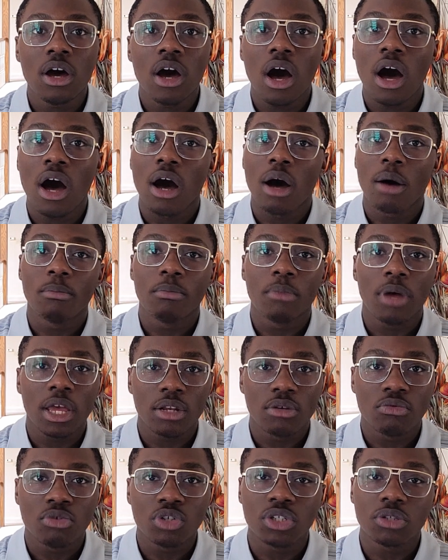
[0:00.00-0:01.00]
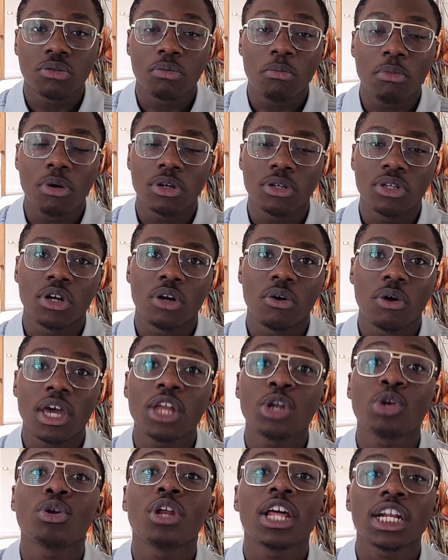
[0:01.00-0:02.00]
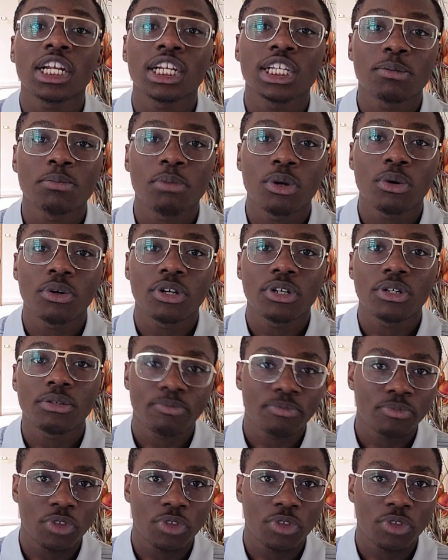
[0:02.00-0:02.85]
And just, Internet Explorer,